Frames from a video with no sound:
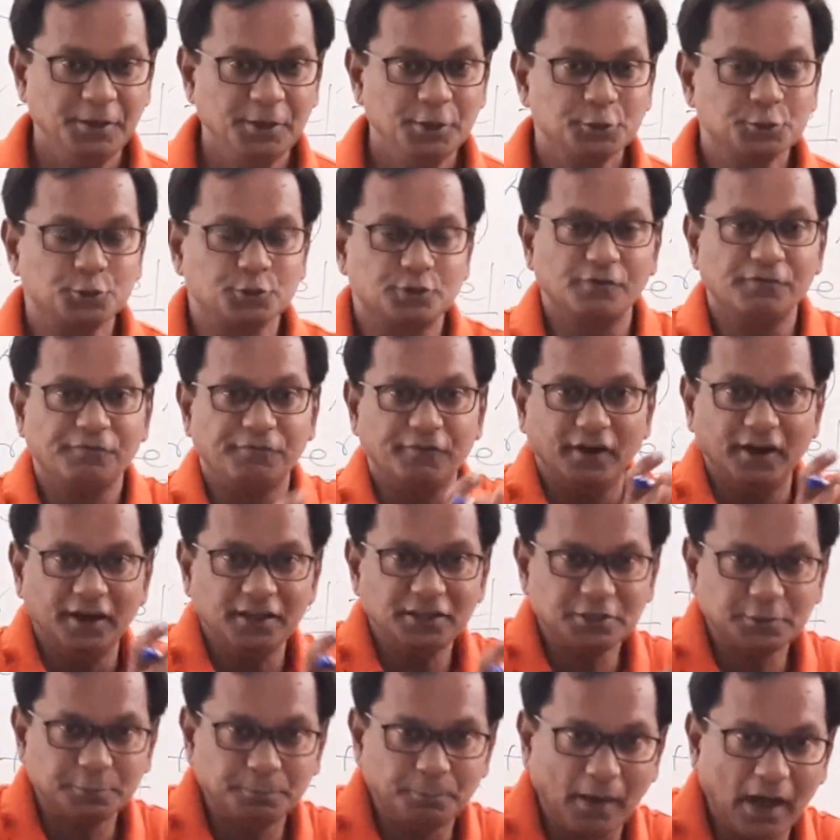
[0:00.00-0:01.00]
So the
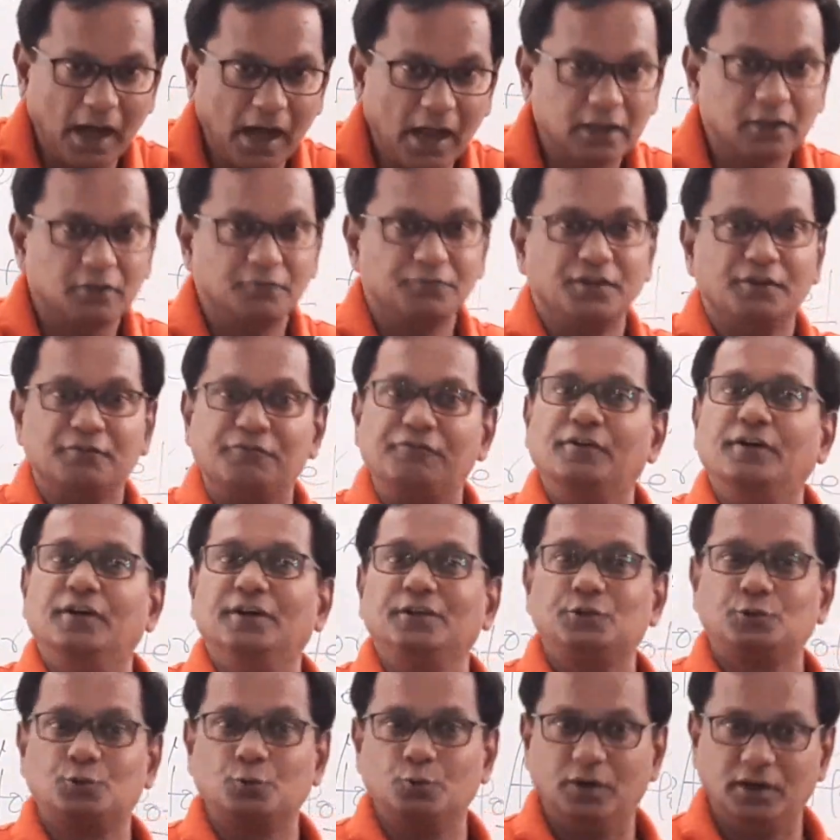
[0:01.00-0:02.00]
first part of the
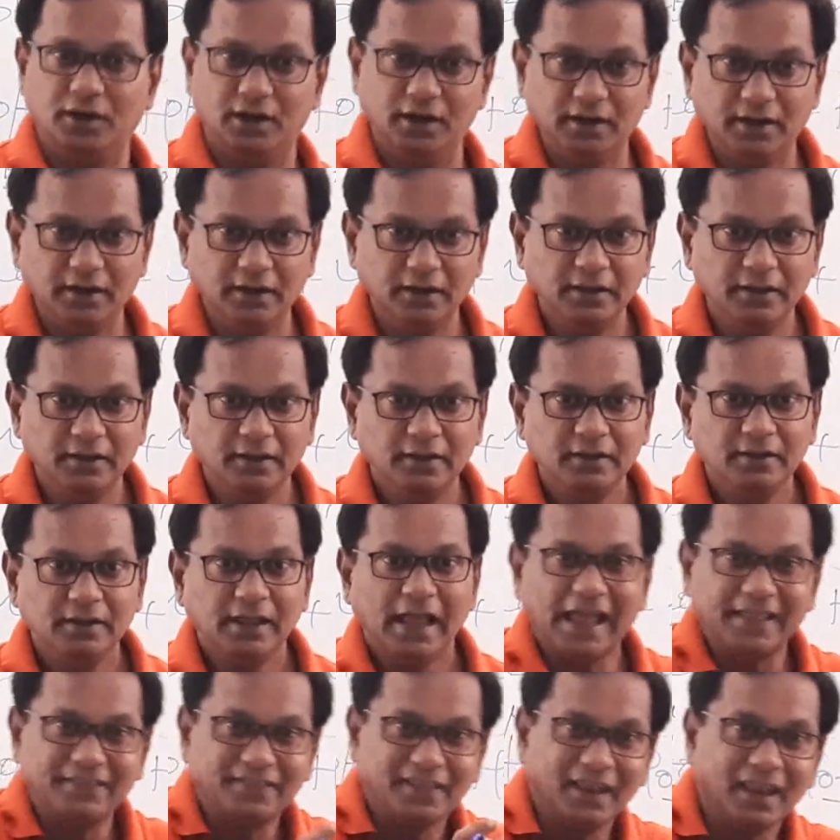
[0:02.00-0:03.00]
first word
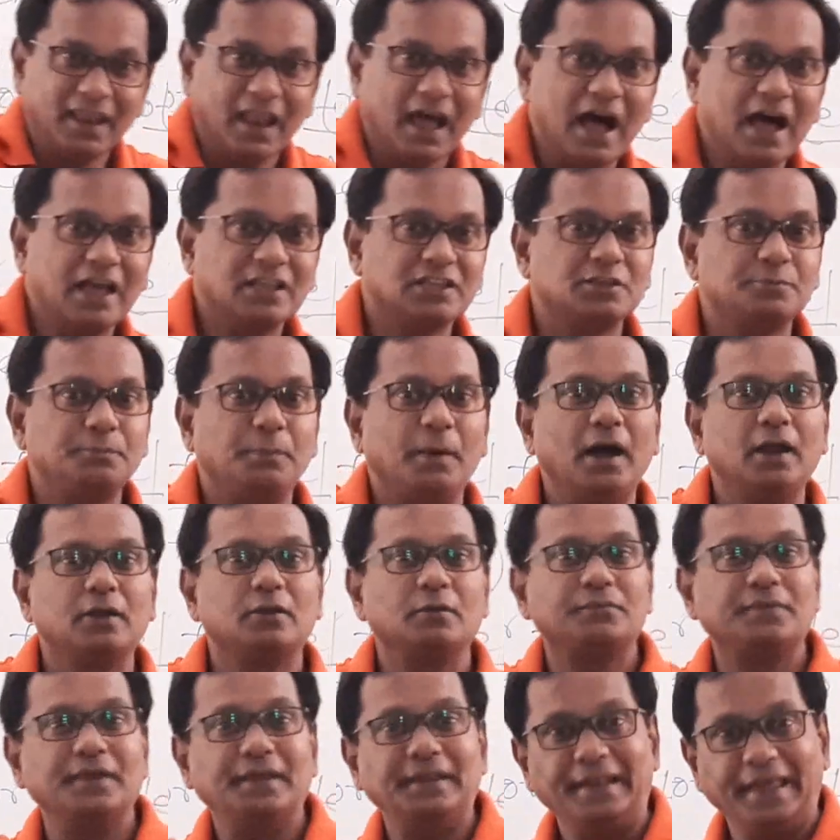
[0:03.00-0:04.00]
and the last
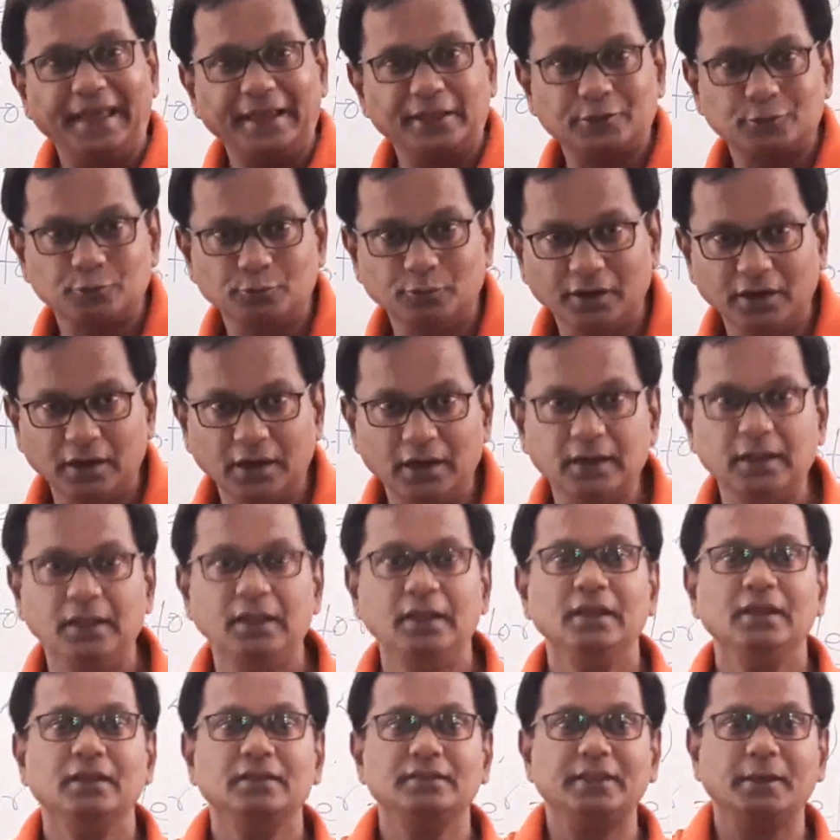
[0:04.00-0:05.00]
part of the next
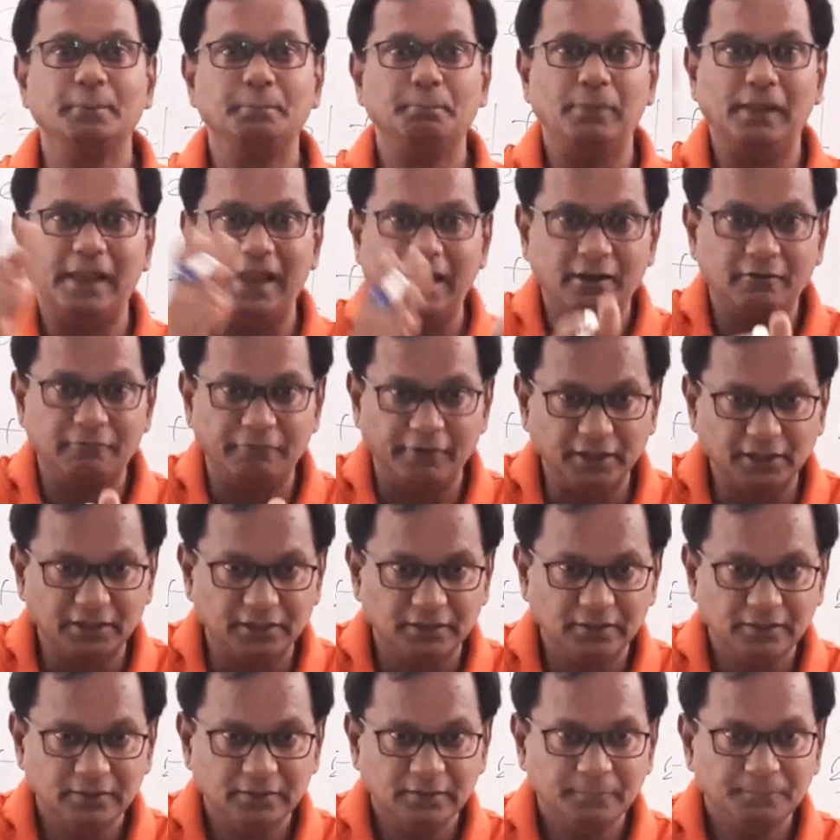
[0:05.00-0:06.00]
word, they blend with
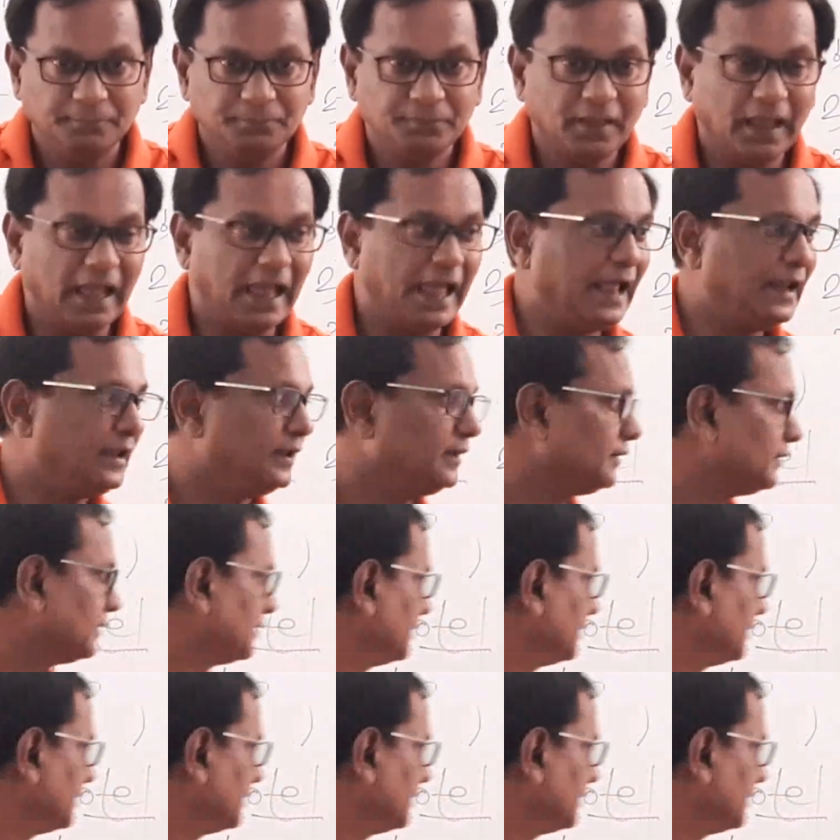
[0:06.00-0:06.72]
and